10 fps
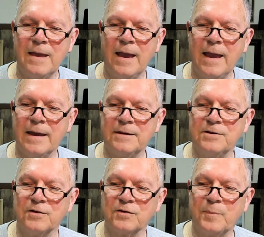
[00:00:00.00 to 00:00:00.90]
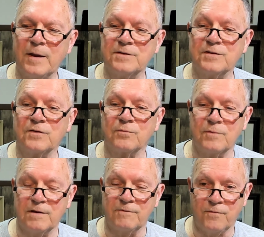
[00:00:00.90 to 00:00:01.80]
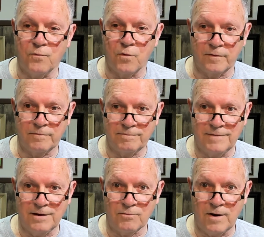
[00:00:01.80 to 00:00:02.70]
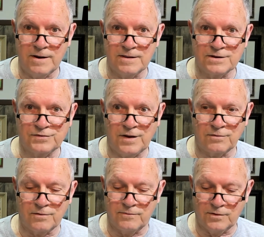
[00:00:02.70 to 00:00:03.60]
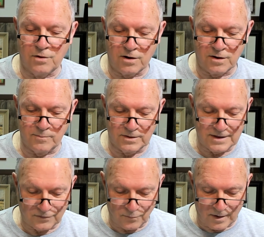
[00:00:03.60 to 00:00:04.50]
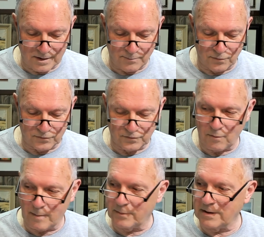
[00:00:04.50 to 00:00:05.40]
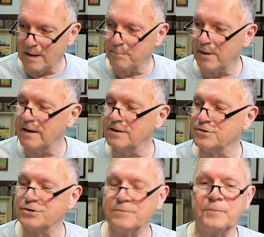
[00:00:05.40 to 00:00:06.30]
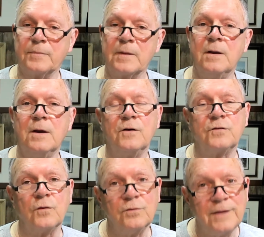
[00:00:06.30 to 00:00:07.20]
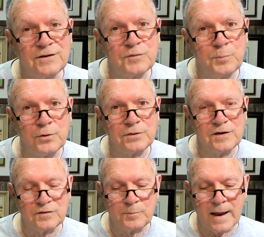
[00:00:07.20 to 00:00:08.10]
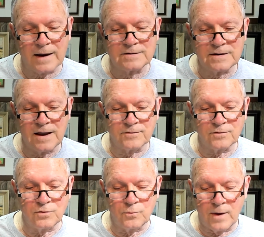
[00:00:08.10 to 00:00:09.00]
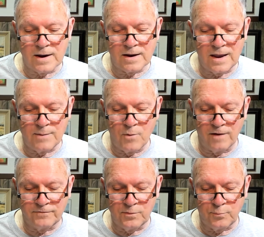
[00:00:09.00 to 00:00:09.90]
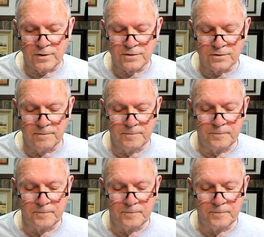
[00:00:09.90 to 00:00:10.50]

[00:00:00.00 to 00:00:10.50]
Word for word: And here's pages 3 and 4. They're right in the center of the document. That's why they both show up on that page. So let's put this back together the way it came off the printer.